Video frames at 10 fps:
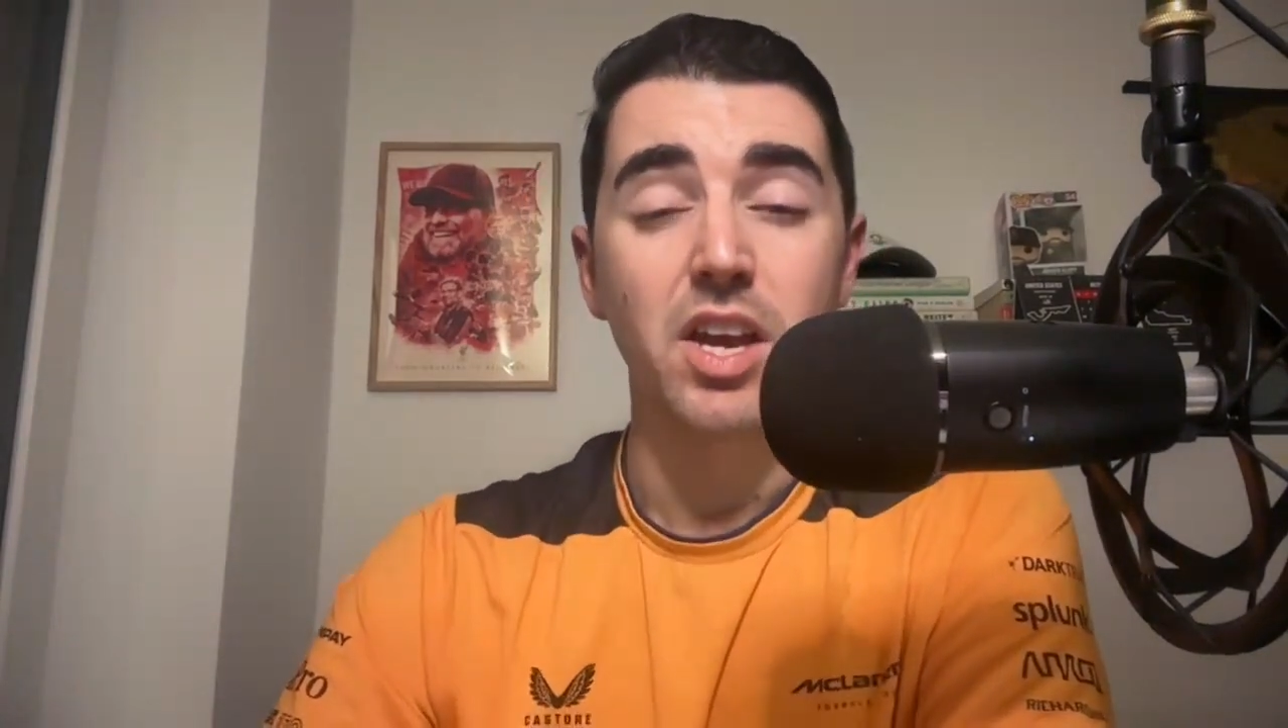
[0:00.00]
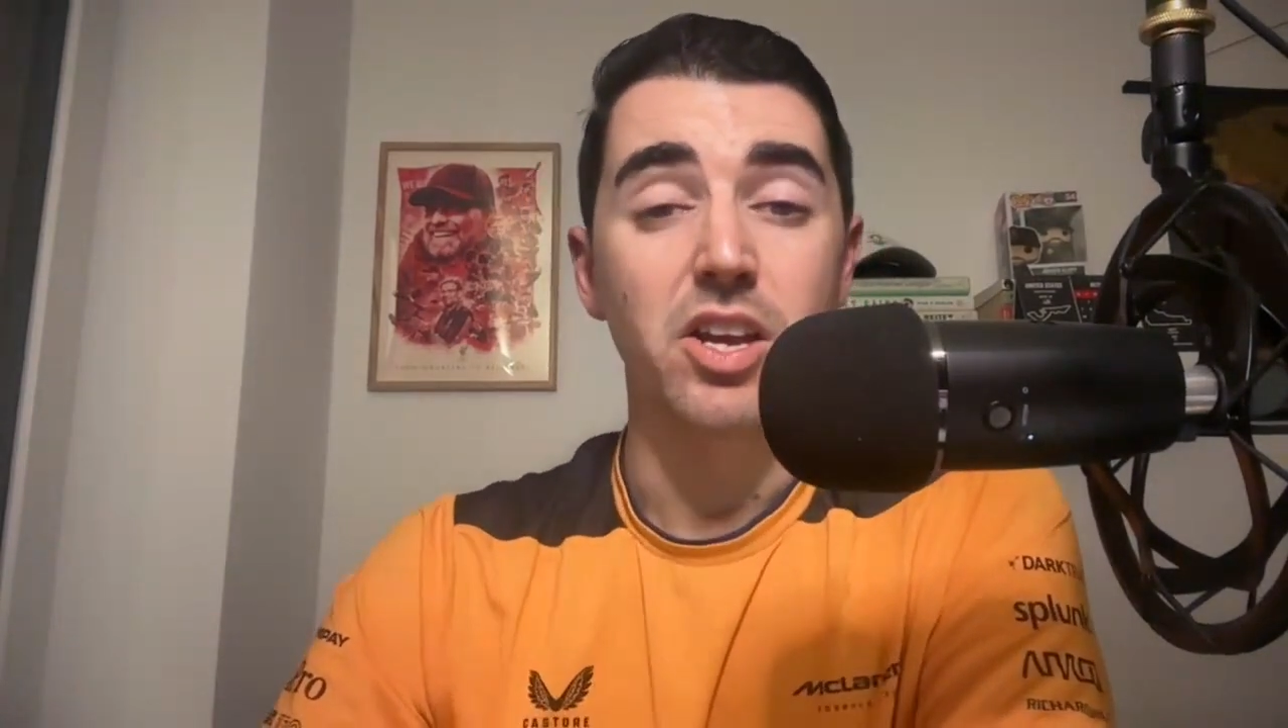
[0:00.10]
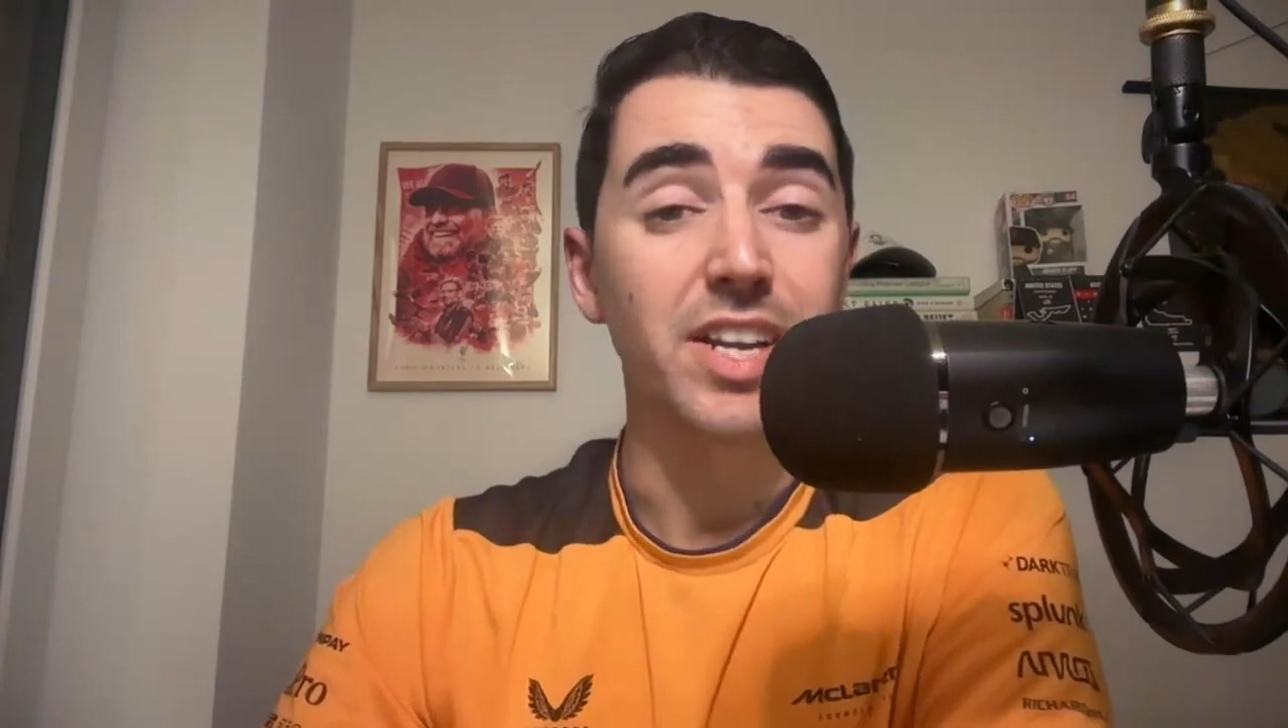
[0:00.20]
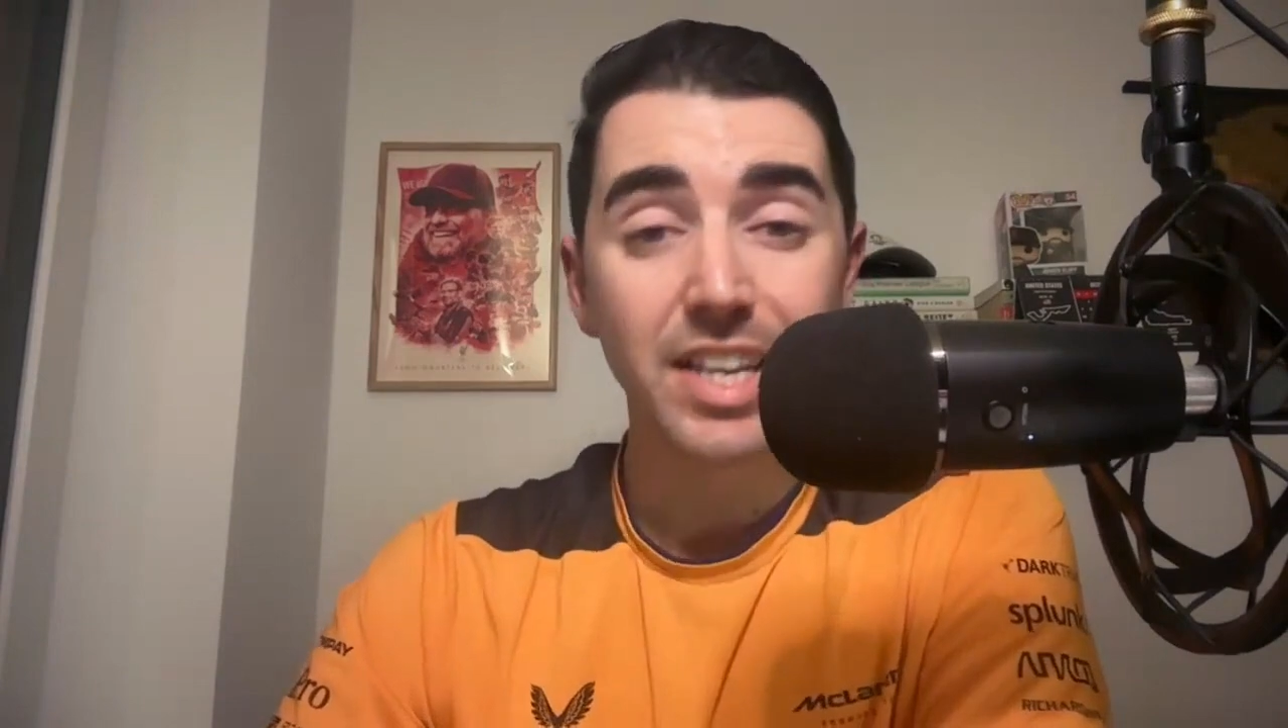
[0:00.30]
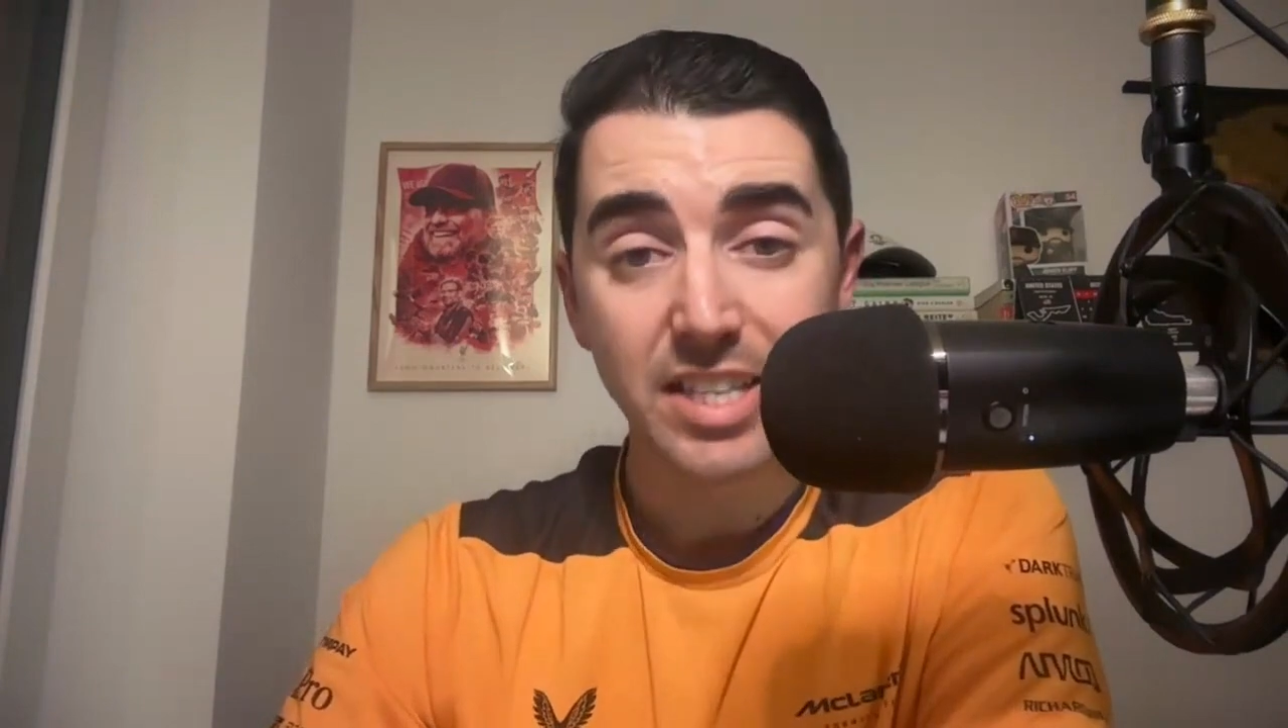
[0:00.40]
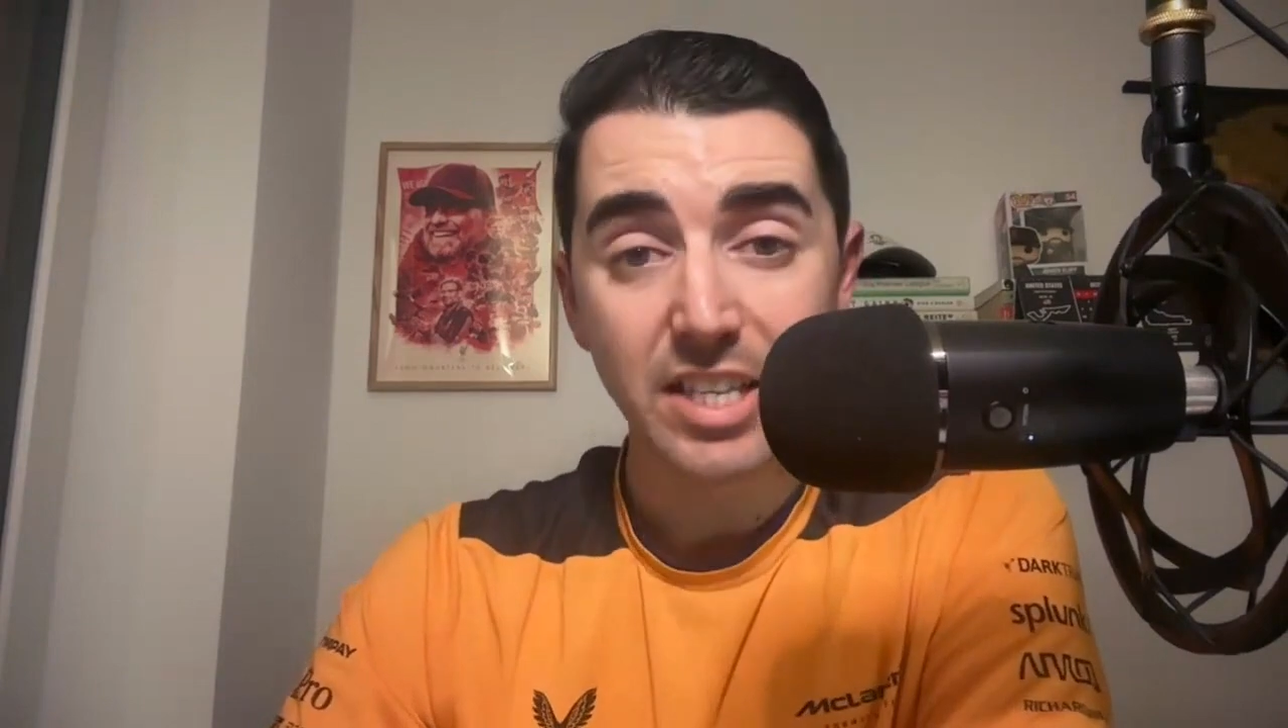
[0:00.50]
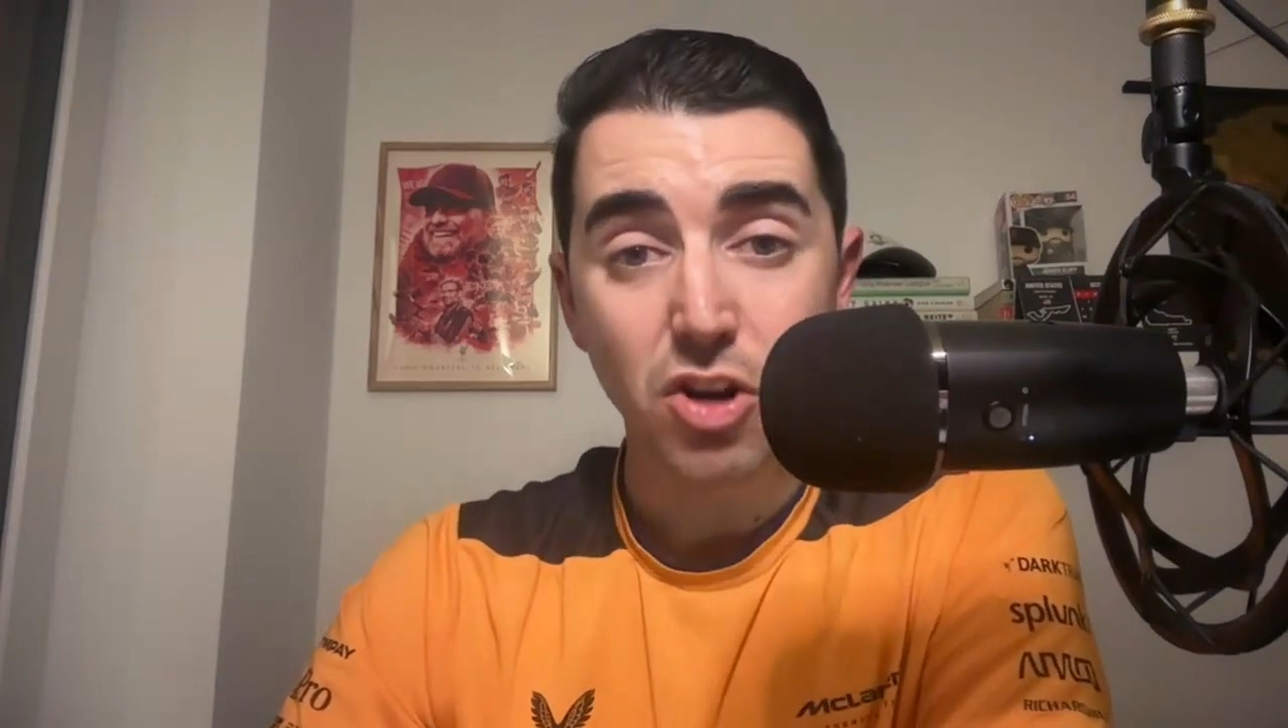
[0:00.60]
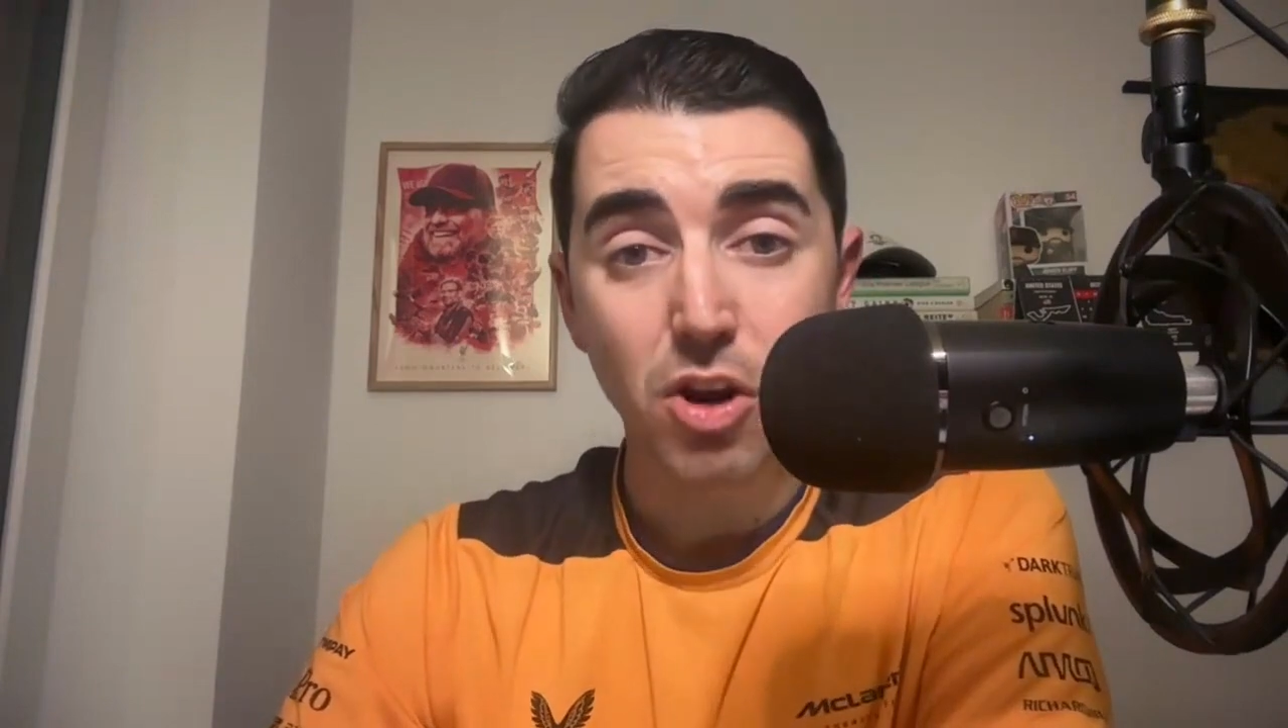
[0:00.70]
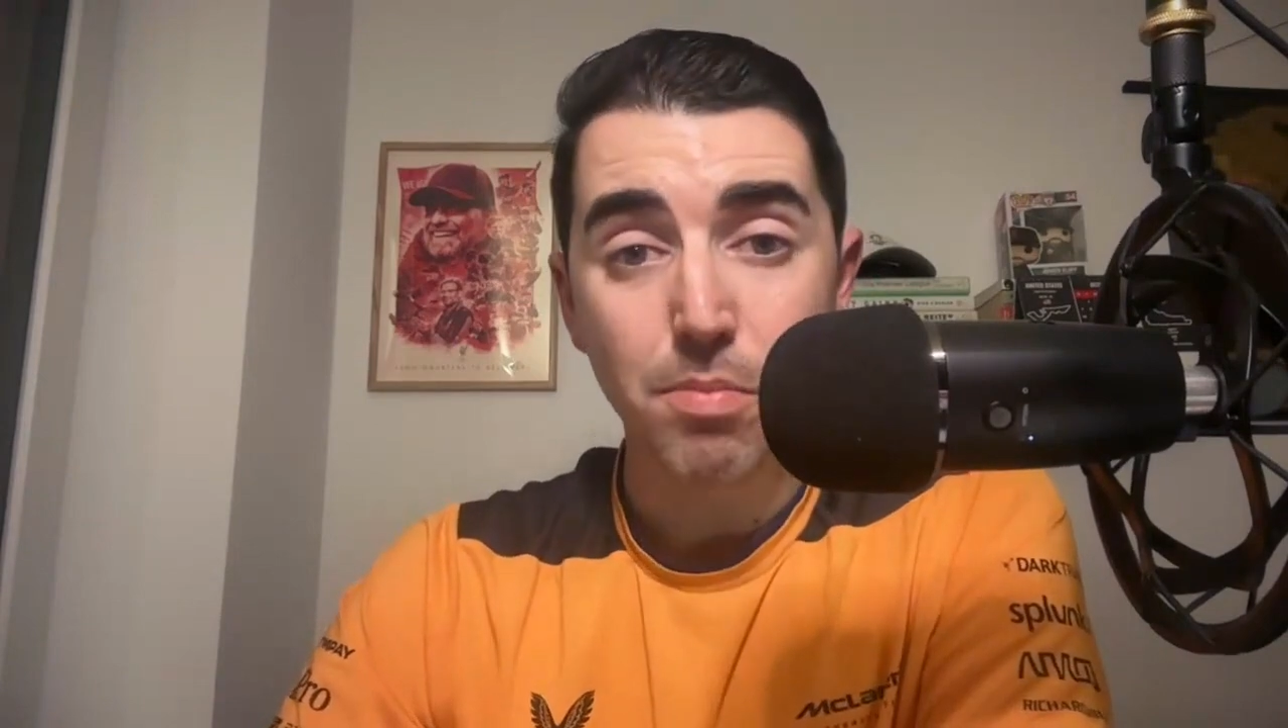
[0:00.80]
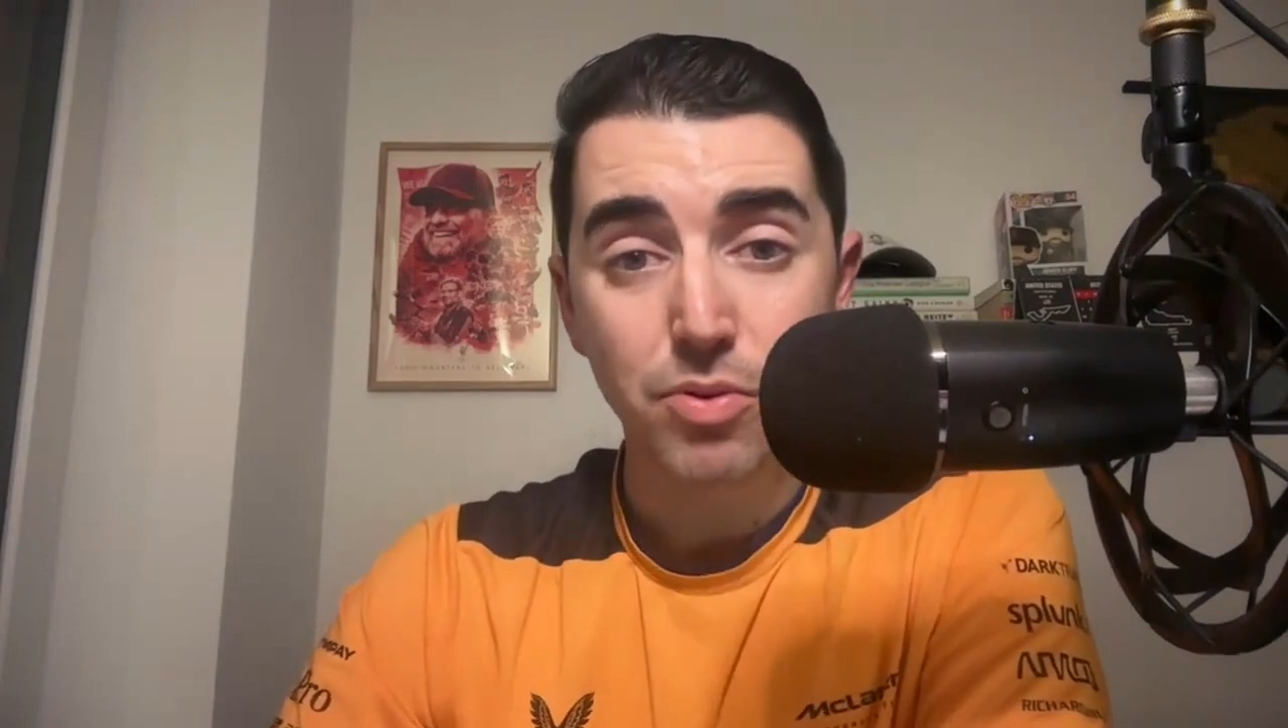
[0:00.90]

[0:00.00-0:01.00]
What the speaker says: United States Grand